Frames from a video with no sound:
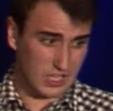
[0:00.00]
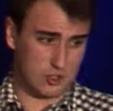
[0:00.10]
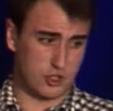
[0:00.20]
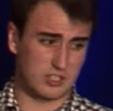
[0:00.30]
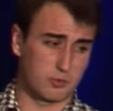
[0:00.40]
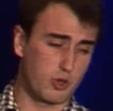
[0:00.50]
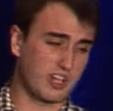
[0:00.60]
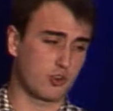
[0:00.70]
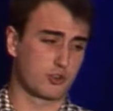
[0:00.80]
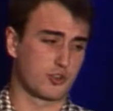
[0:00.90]
so that we
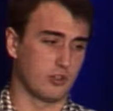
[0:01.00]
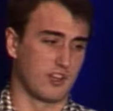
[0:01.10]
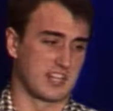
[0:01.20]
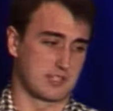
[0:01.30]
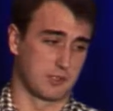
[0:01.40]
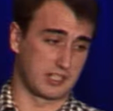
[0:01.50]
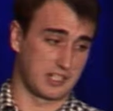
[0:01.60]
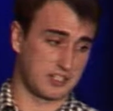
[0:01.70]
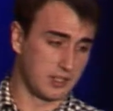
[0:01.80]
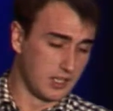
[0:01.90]
can control the last level cache.